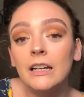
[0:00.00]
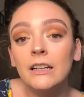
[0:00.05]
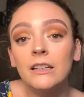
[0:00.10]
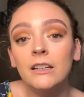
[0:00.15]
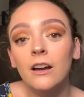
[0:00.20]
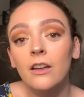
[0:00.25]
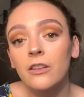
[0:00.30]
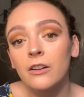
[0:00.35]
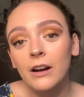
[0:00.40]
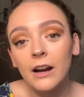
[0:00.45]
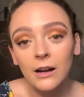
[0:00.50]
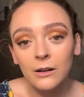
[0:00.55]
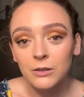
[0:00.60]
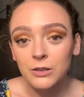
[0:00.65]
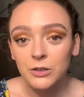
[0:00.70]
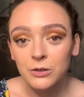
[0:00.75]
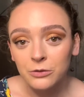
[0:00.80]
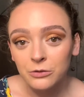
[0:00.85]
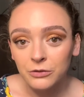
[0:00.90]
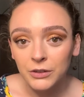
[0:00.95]
any other
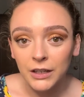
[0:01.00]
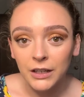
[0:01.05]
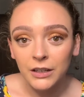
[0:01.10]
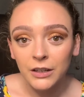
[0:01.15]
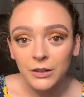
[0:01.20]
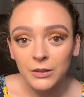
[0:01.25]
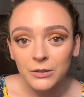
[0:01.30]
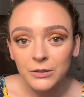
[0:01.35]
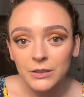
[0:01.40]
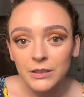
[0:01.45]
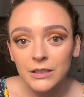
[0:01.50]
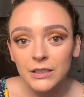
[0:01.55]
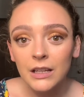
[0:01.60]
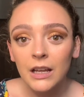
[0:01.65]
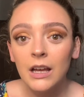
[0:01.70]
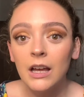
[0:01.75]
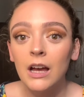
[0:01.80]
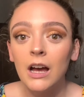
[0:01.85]
how-to videos,